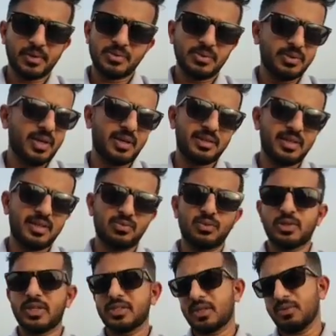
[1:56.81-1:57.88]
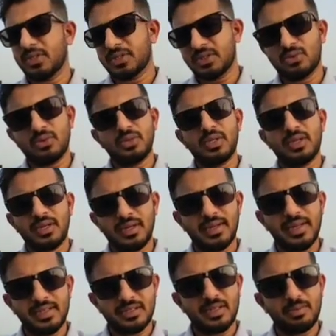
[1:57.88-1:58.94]
So that is for the excavation. So the
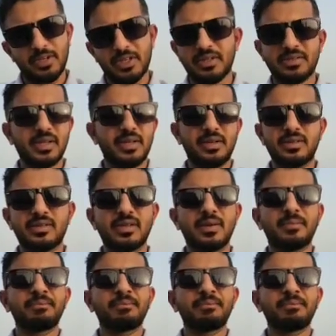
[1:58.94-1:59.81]
next step I can say it is the